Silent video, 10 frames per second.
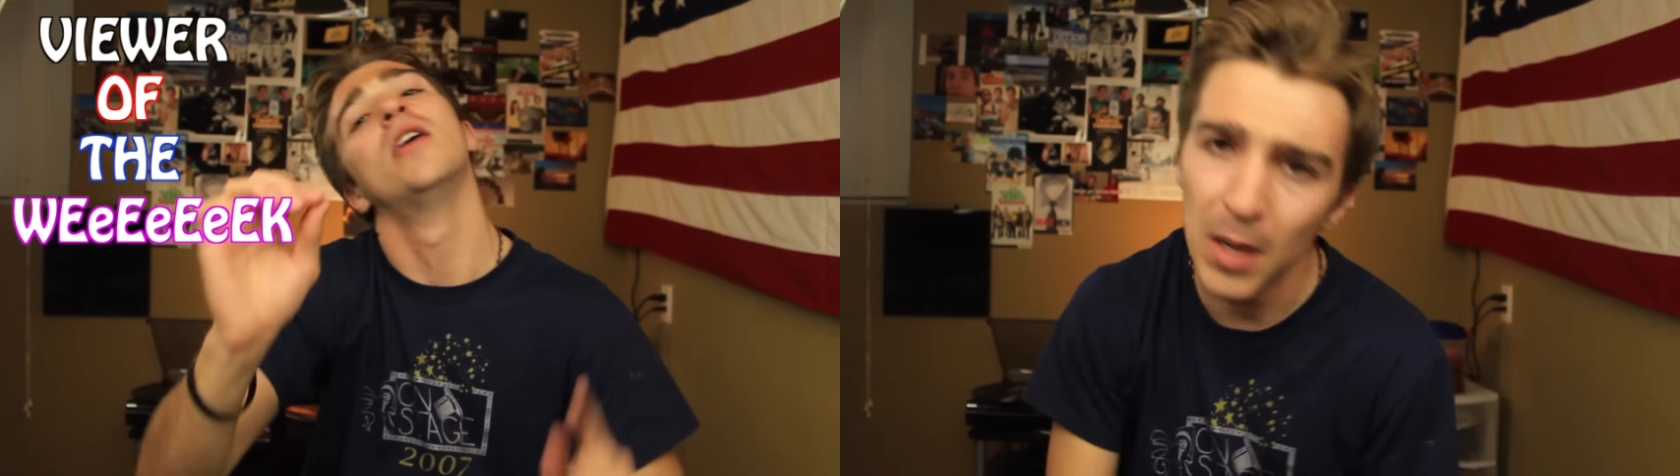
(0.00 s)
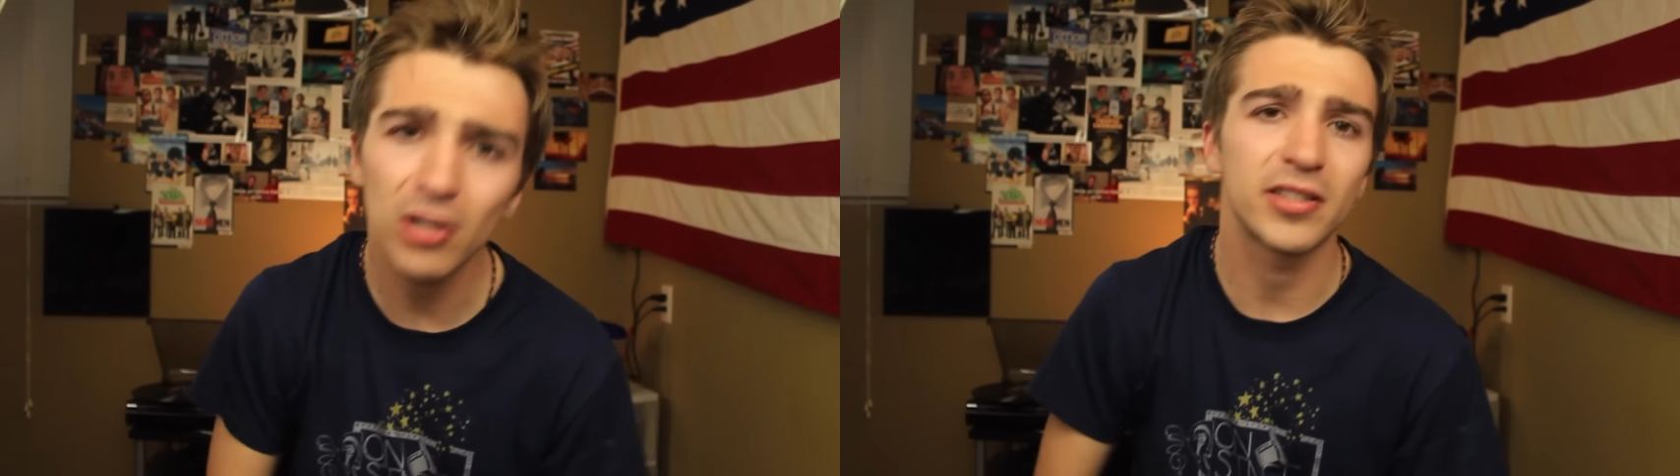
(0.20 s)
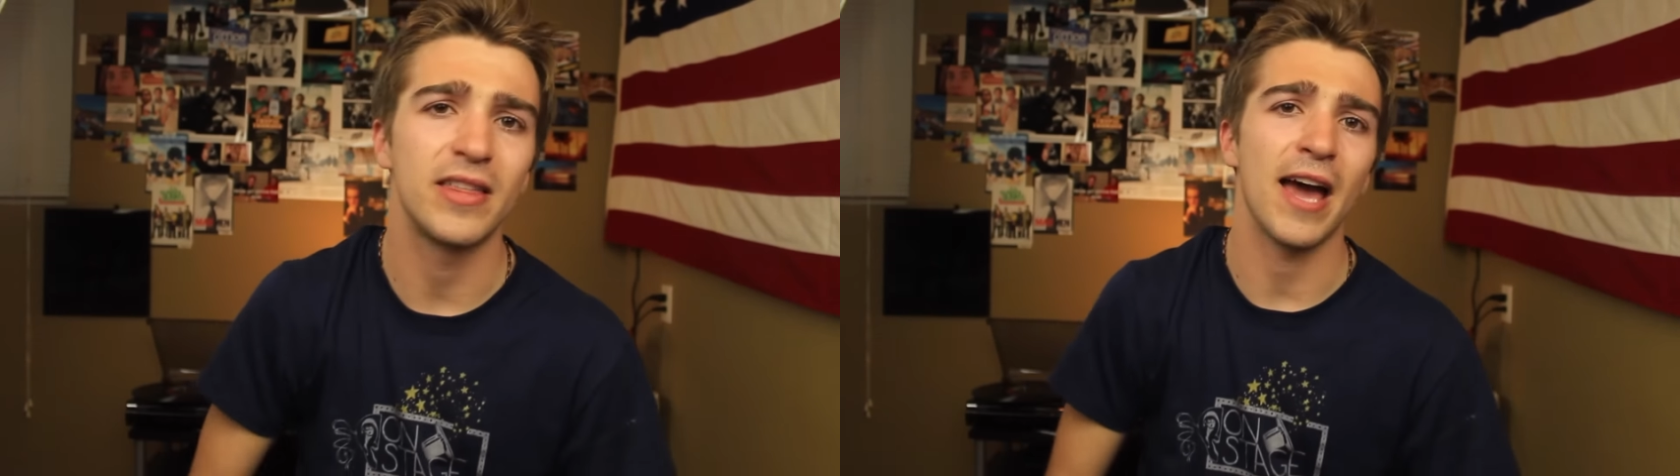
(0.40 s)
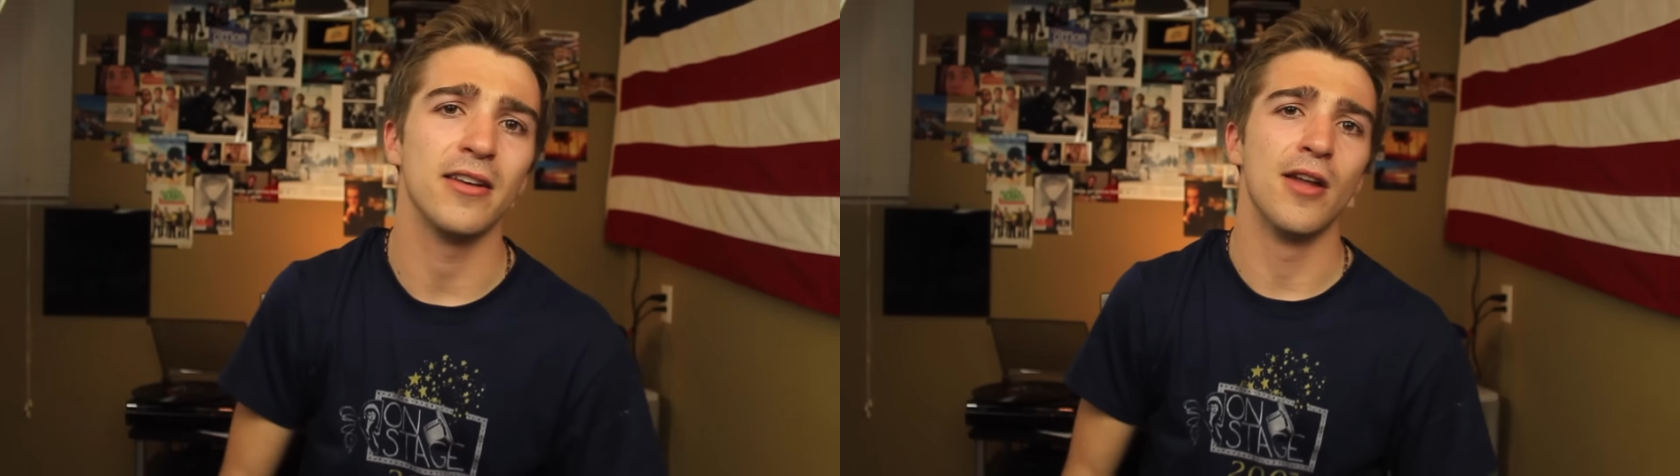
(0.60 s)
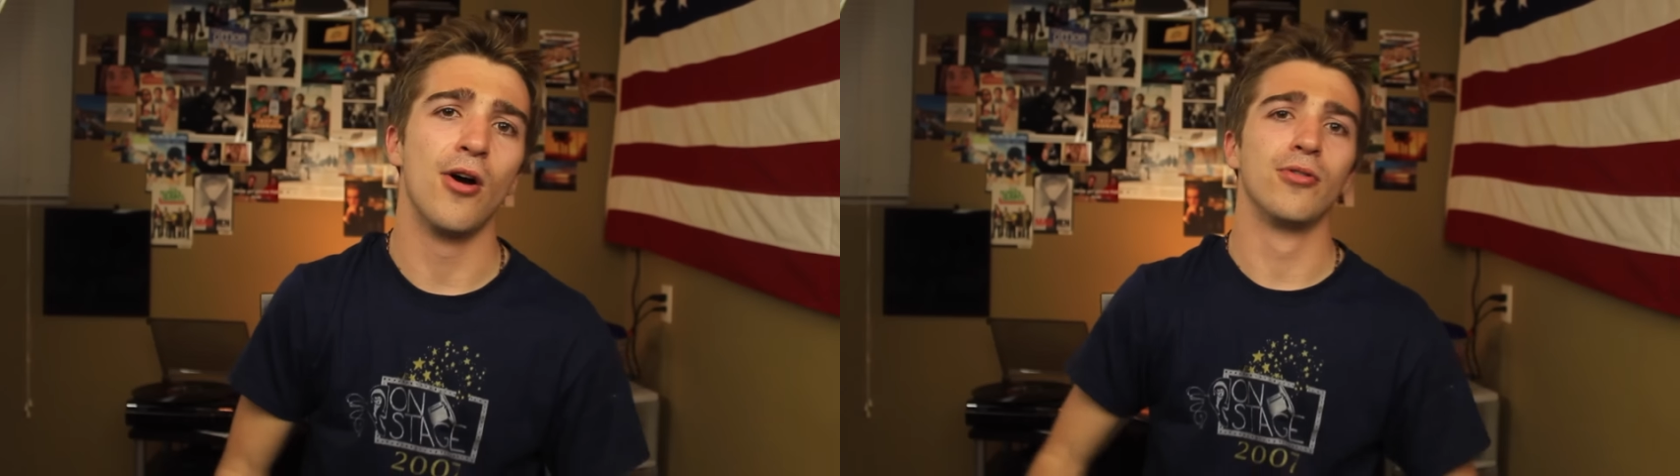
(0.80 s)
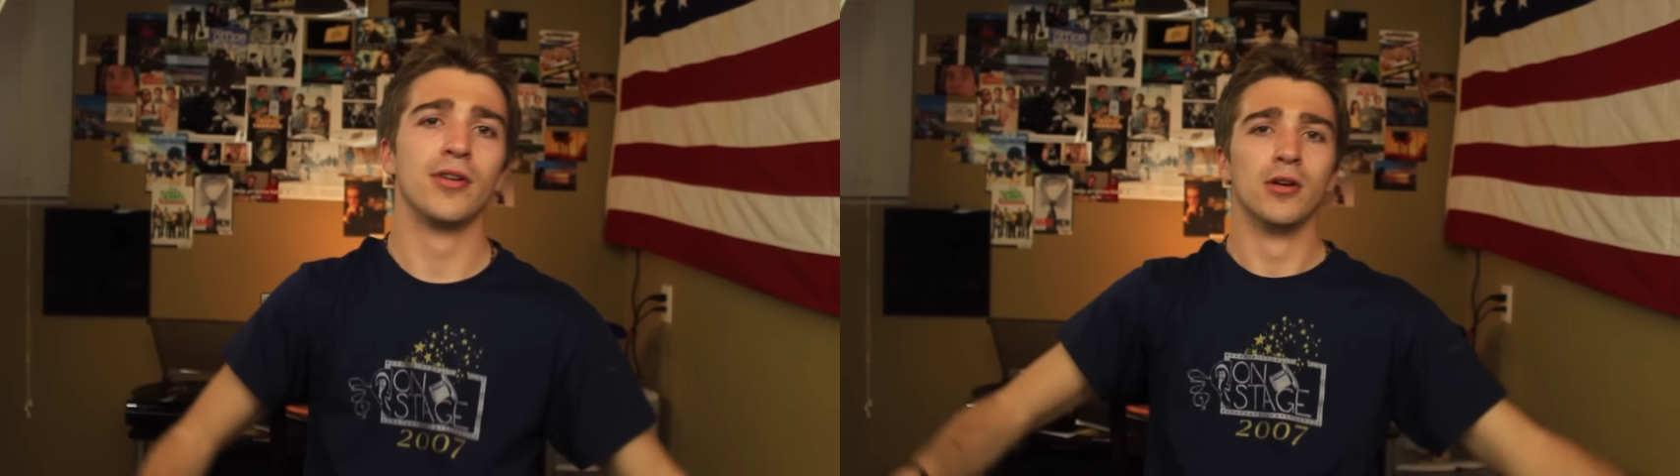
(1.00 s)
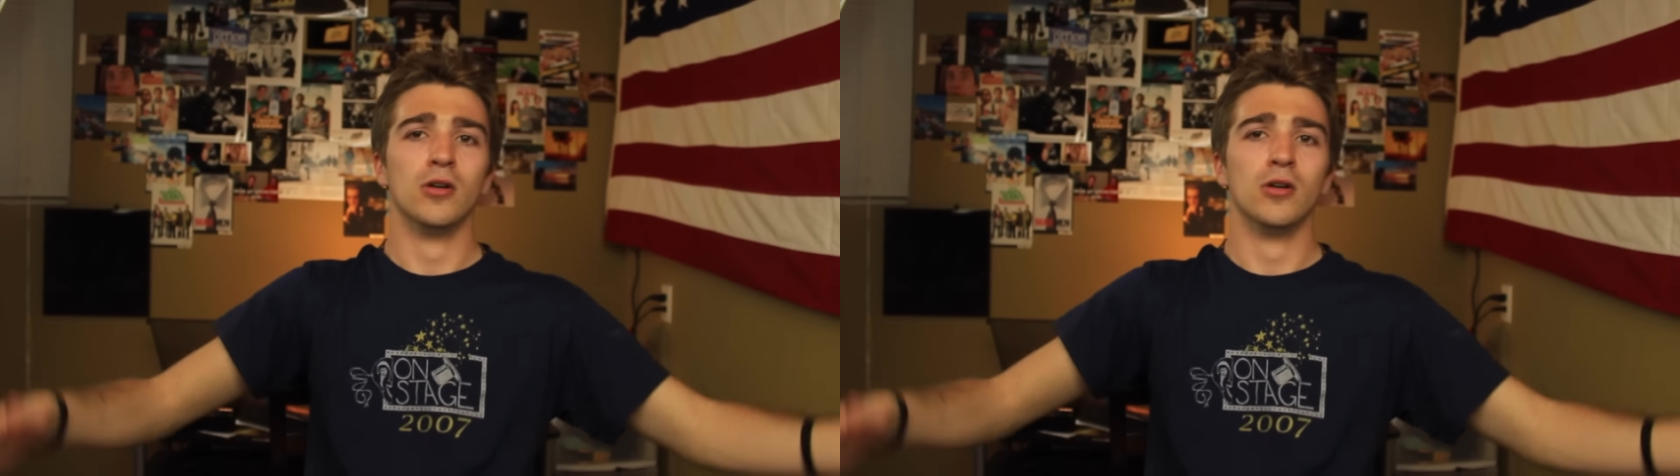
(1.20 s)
Merked that note.